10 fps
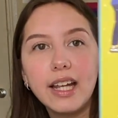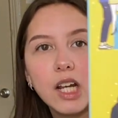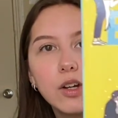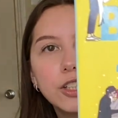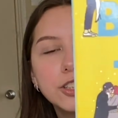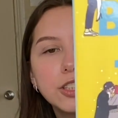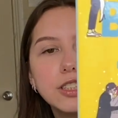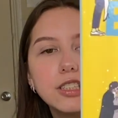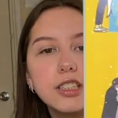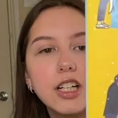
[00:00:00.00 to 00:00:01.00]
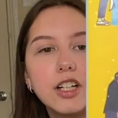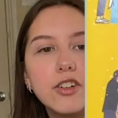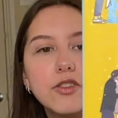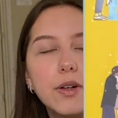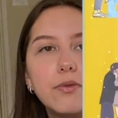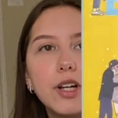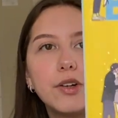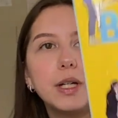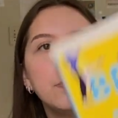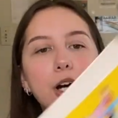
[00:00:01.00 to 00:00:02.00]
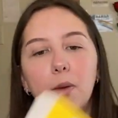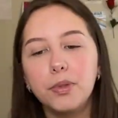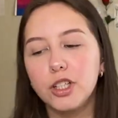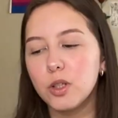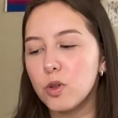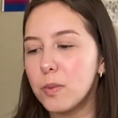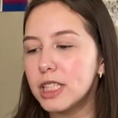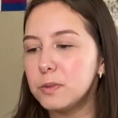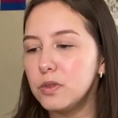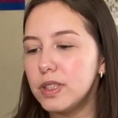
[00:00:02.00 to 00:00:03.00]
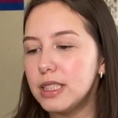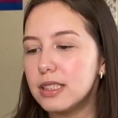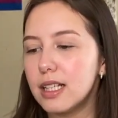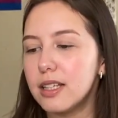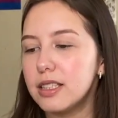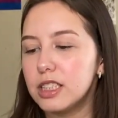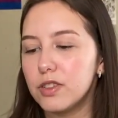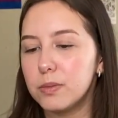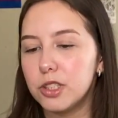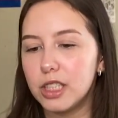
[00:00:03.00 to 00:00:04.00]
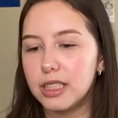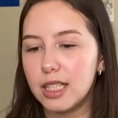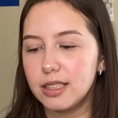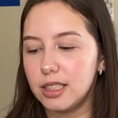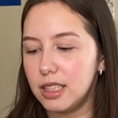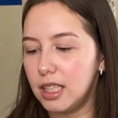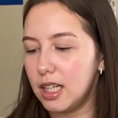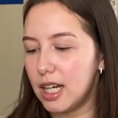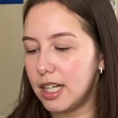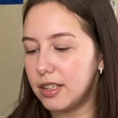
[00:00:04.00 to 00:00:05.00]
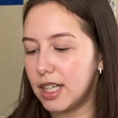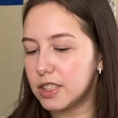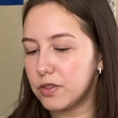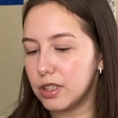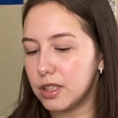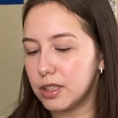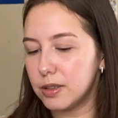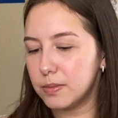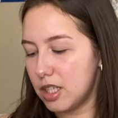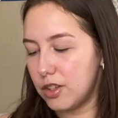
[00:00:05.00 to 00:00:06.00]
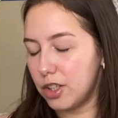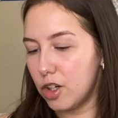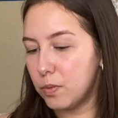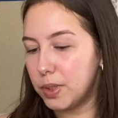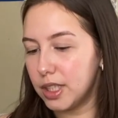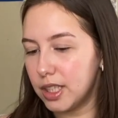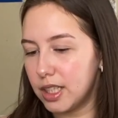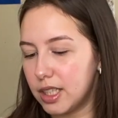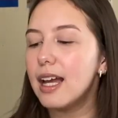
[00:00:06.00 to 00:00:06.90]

caricatures of very popular romance movies. Like this is from Dirty Dancing, and that's from The Notebook.